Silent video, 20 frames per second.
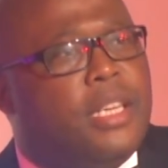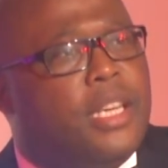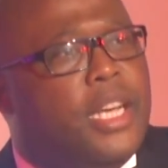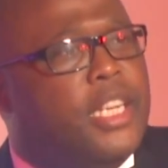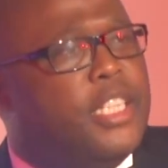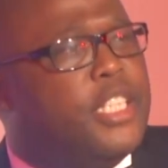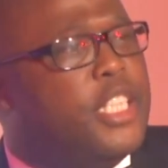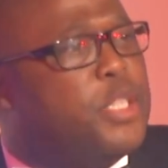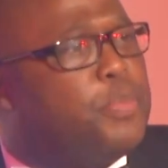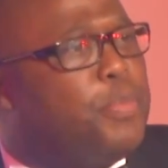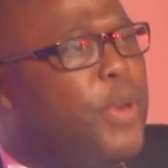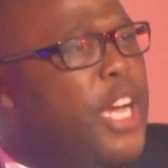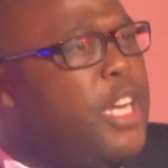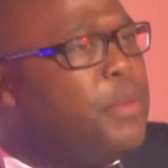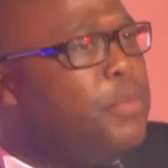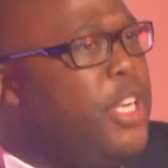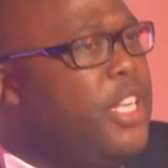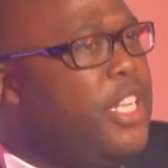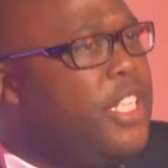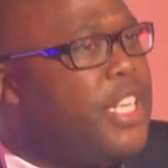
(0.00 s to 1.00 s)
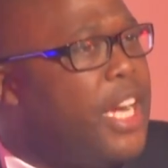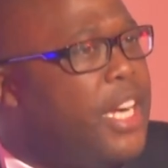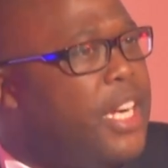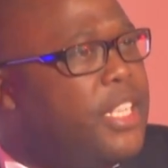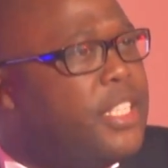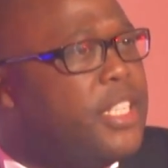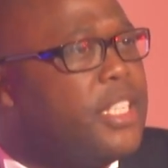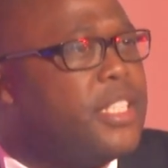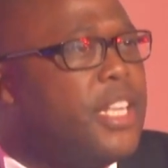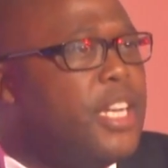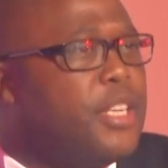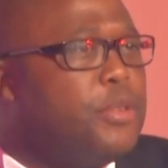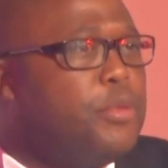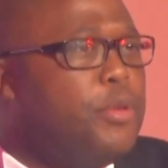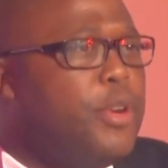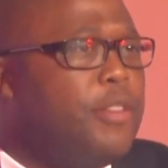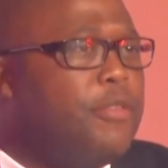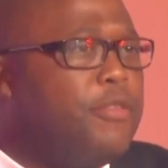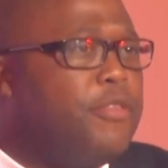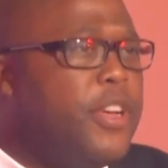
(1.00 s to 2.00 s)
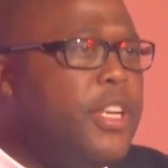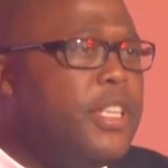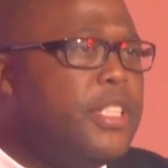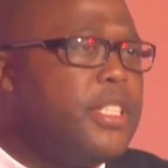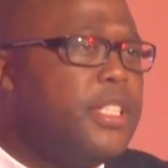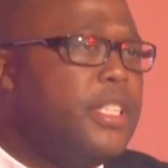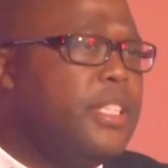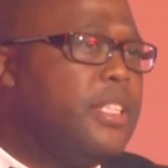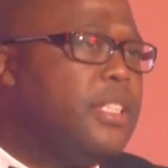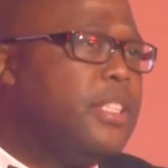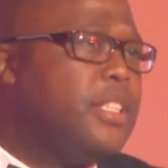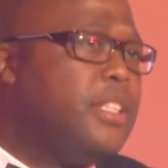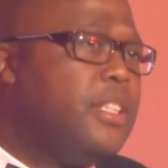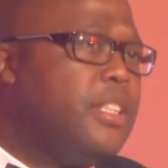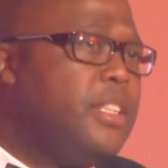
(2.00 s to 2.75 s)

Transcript: And despite many challenges that we are facing